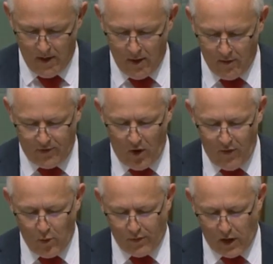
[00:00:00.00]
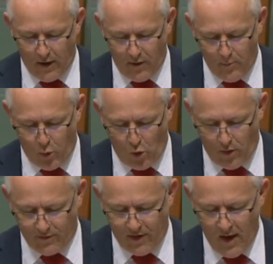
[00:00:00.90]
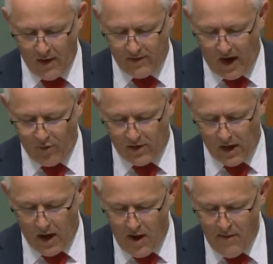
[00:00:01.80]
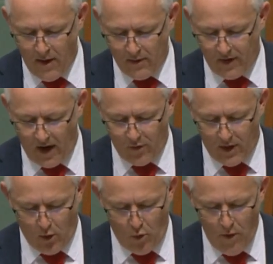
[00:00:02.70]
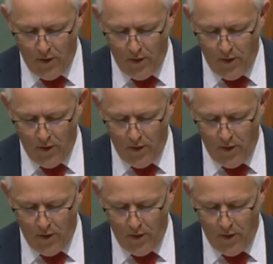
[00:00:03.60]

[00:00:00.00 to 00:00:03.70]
Serving with Glenn on the board is David Carr, David Hill,